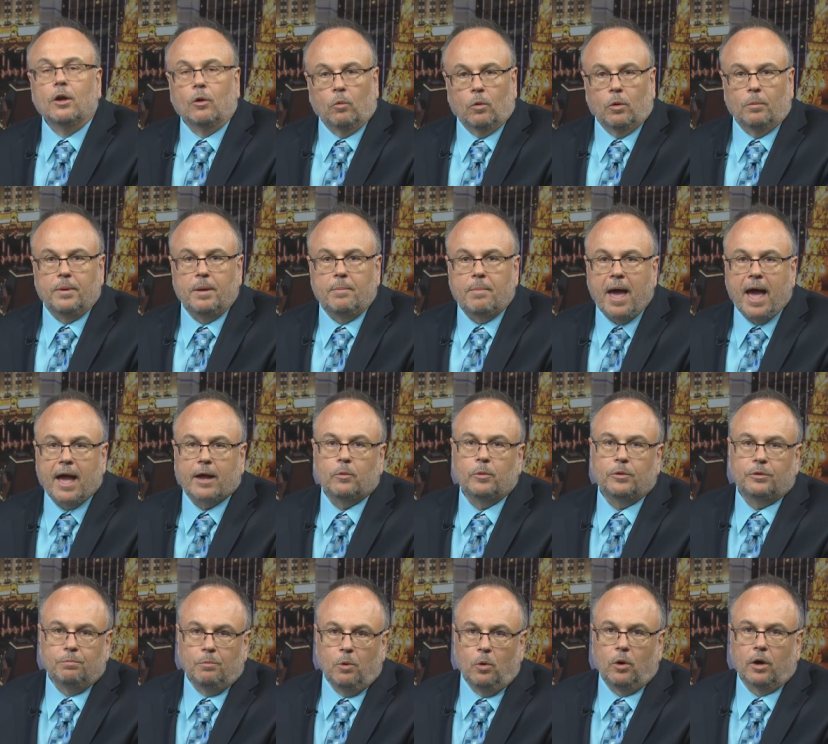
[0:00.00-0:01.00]
We'll be back
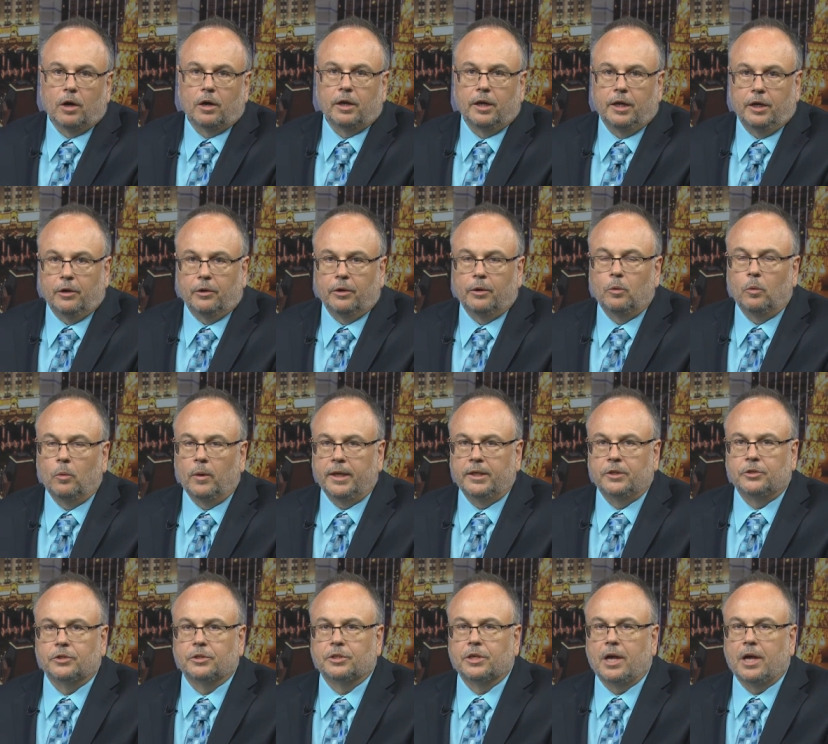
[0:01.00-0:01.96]
with more here at Wager